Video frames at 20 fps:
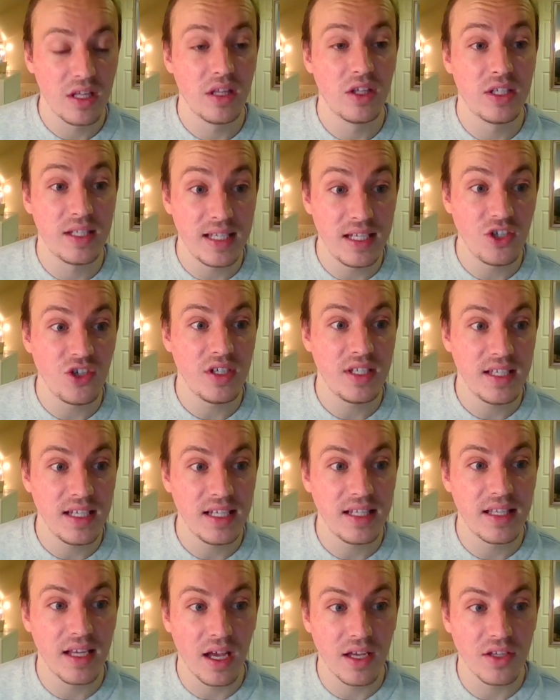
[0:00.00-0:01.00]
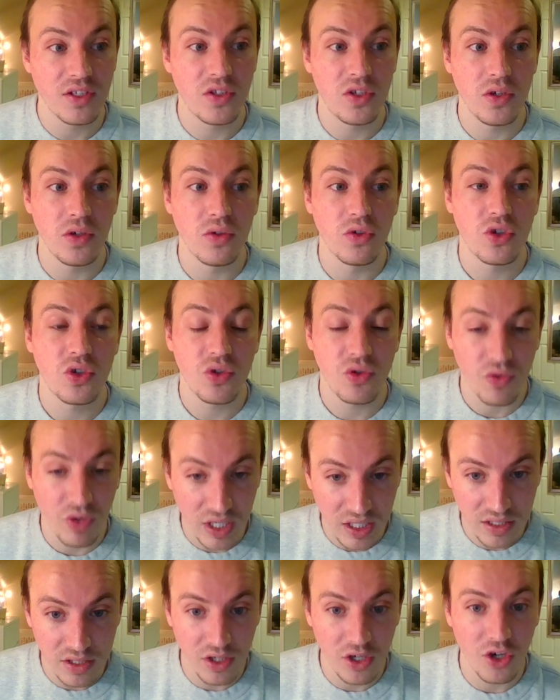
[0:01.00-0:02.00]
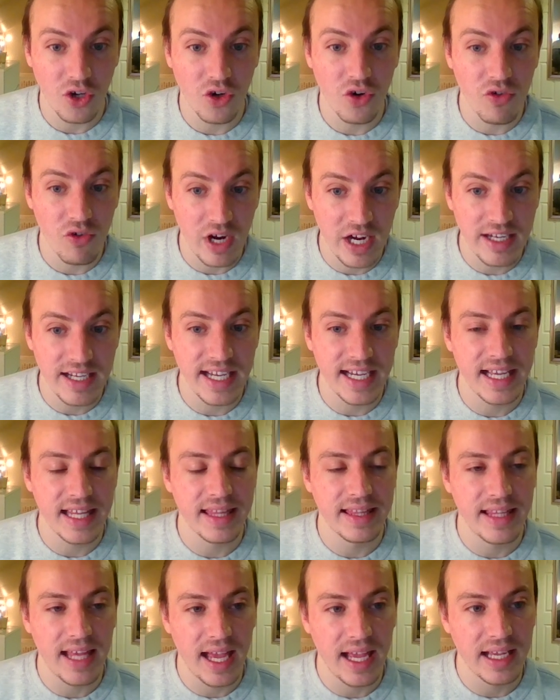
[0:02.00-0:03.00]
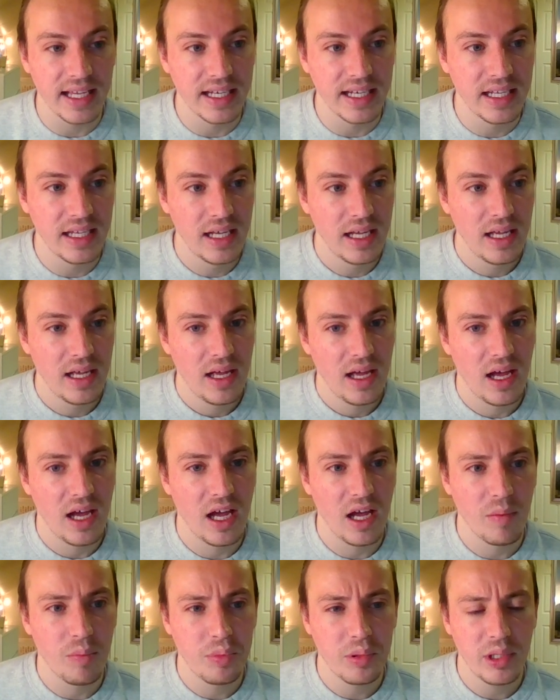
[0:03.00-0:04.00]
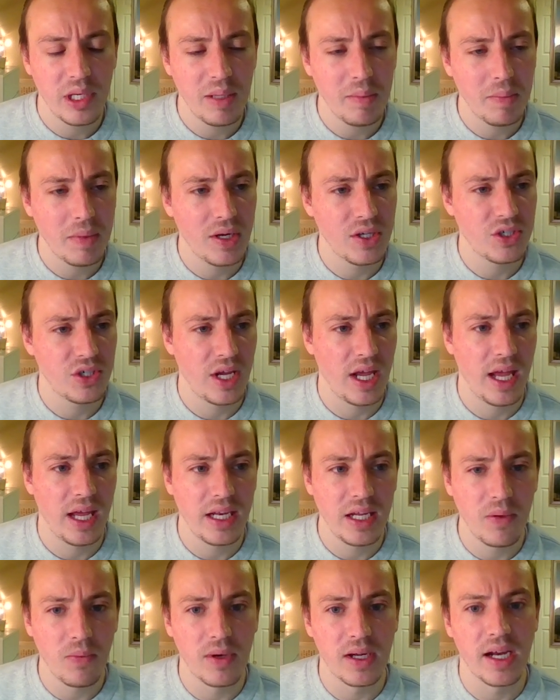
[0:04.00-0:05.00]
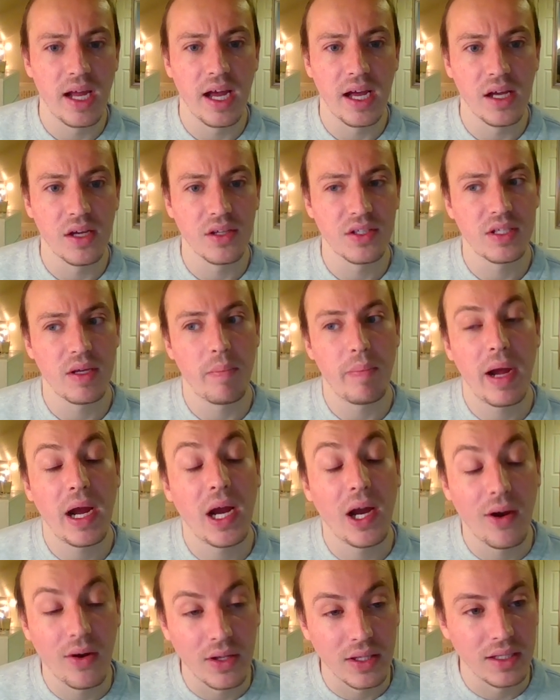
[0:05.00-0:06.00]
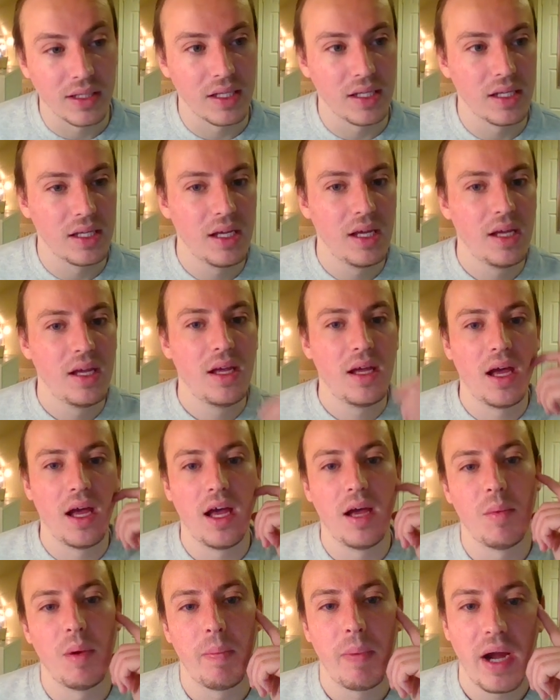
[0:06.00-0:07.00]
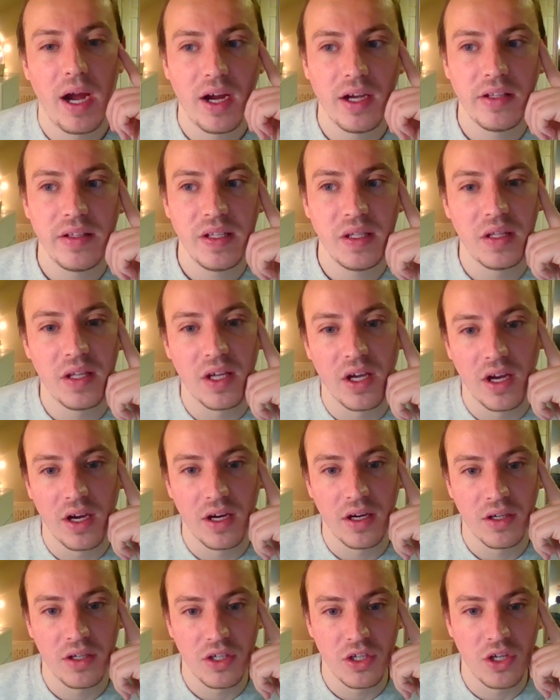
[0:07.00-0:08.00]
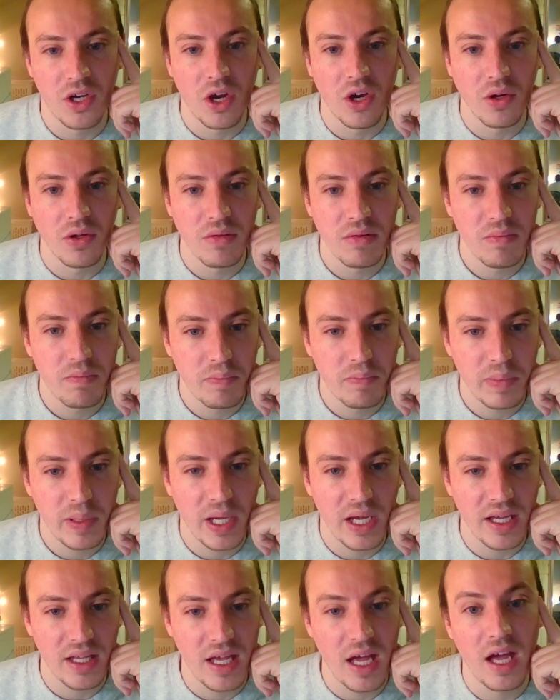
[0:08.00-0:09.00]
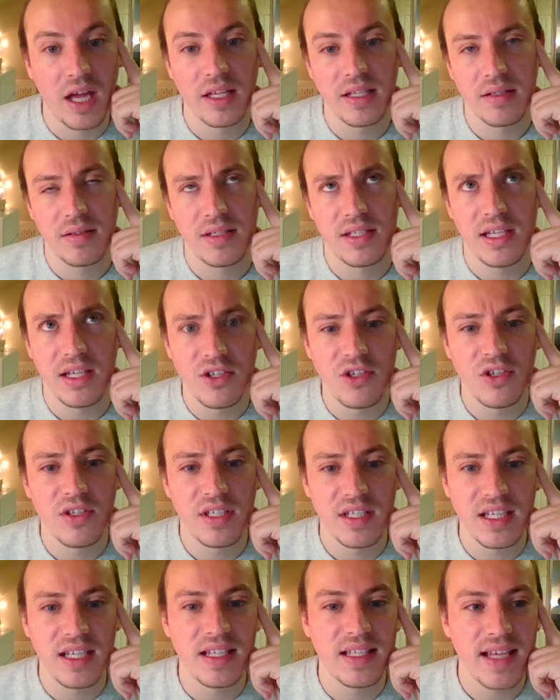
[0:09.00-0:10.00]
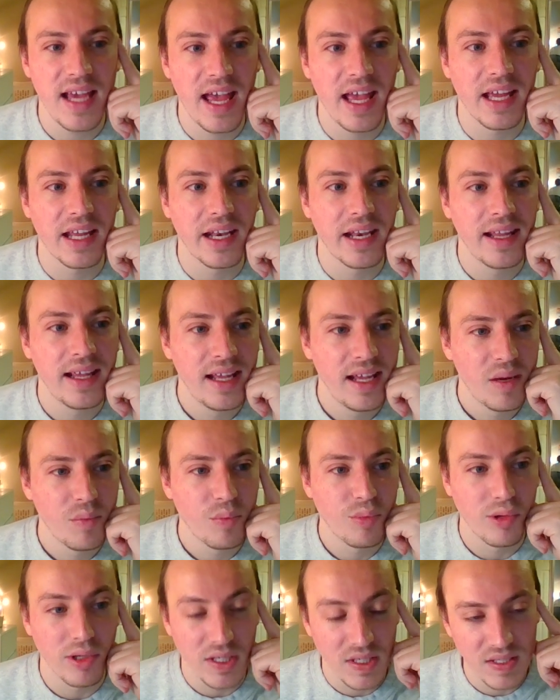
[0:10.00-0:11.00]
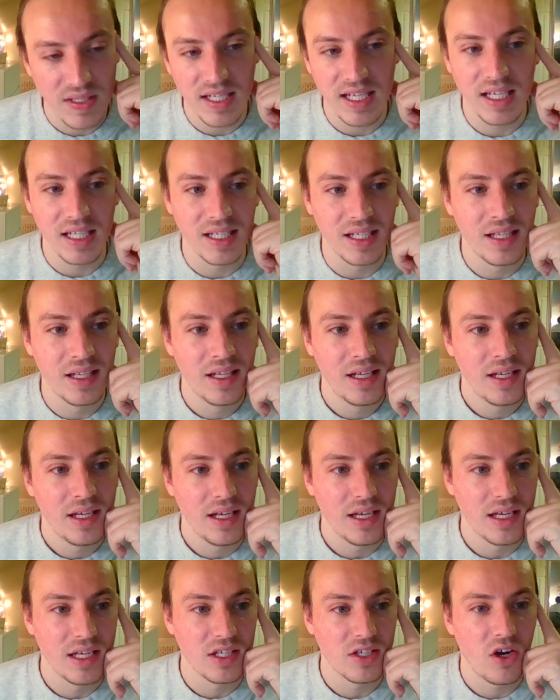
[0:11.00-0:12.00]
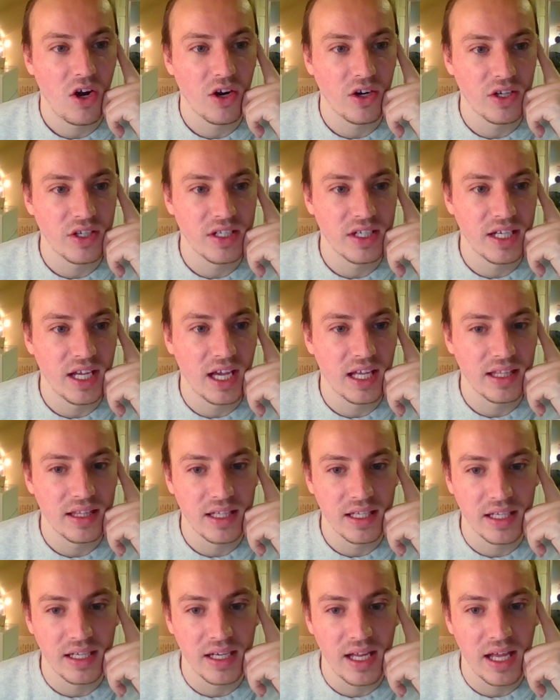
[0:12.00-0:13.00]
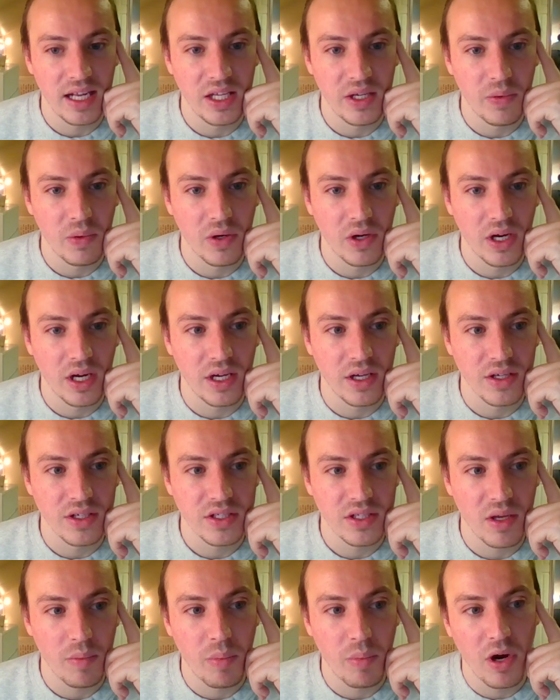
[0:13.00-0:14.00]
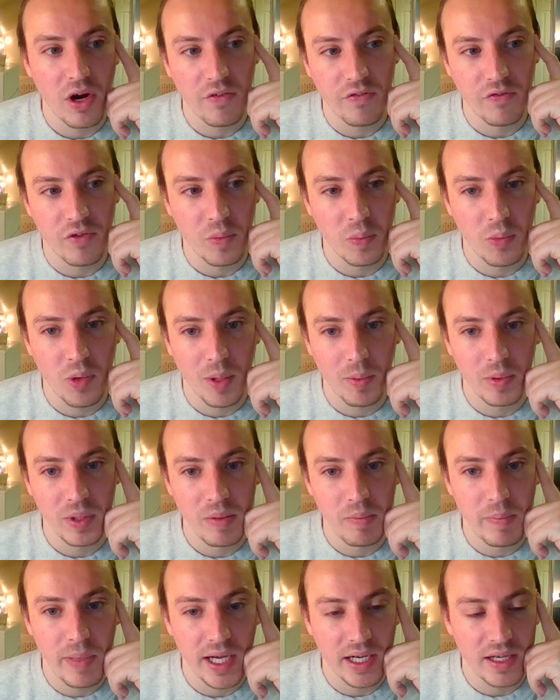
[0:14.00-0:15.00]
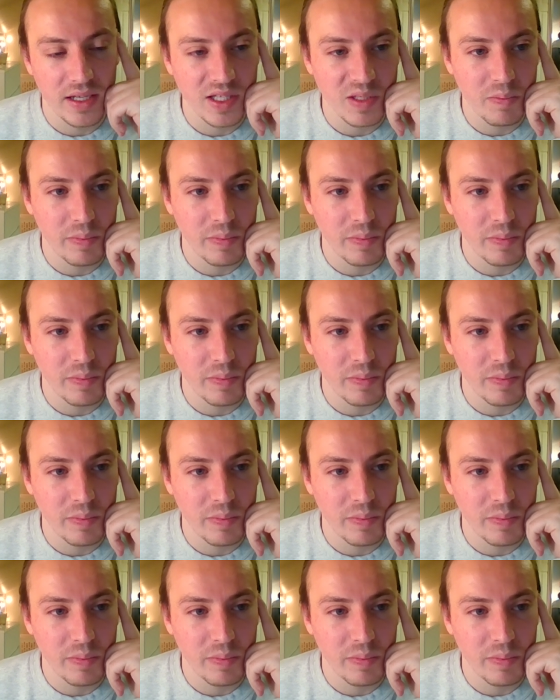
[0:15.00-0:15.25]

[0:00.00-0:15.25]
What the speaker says: CGC does do stricter grading than pretty much anyone else, apparently. Apparently their, you know, CGC 10 pristine is harder to get than anywhere else, apart from probably Beckett's